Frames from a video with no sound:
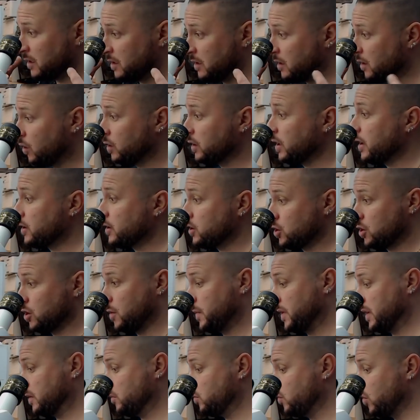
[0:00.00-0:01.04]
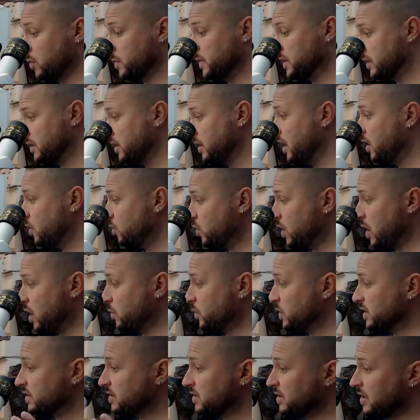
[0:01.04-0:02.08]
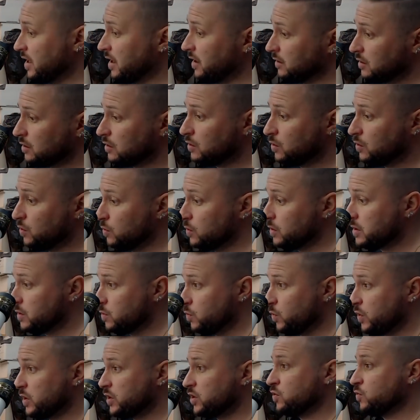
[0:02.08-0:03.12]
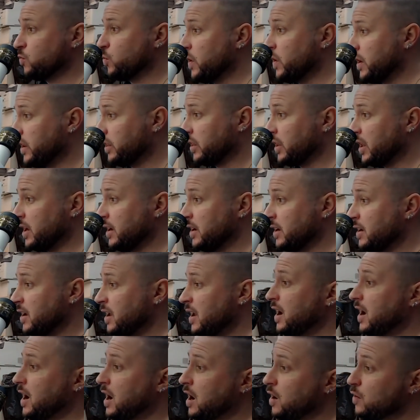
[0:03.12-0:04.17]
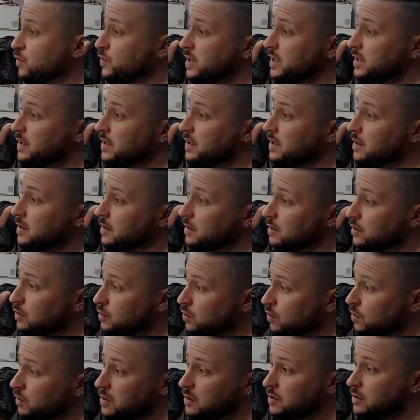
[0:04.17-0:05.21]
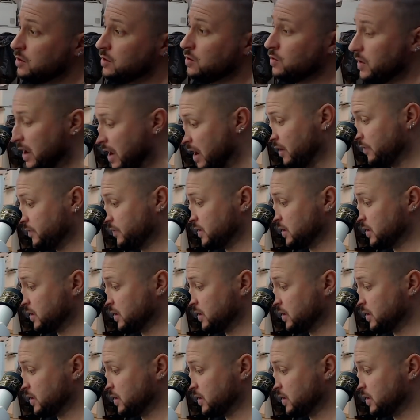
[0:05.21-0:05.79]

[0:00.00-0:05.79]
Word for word: online shop at the moment where we sell the tools which we think are really good to have.